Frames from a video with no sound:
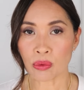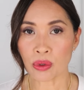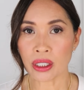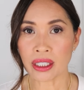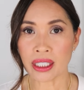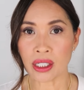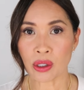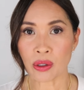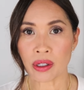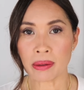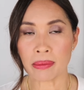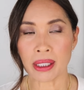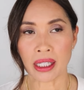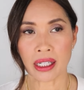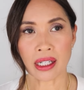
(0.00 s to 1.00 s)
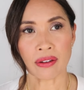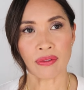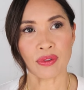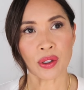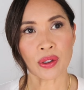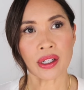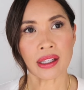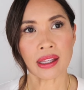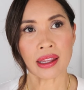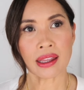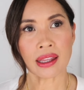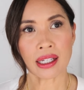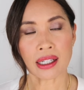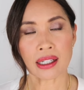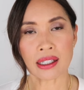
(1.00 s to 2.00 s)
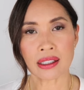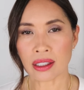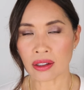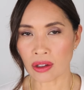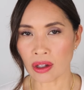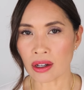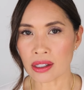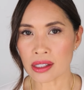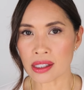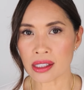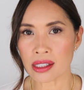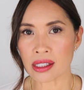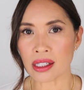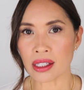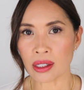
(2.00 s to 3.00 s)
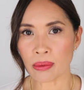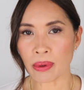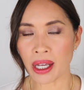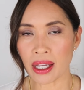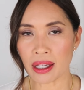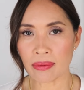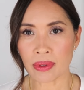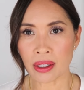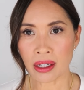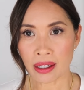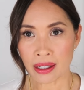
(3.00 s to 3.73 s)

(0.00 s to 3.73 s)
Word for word: Really creamy, like a very thick gloss in a way.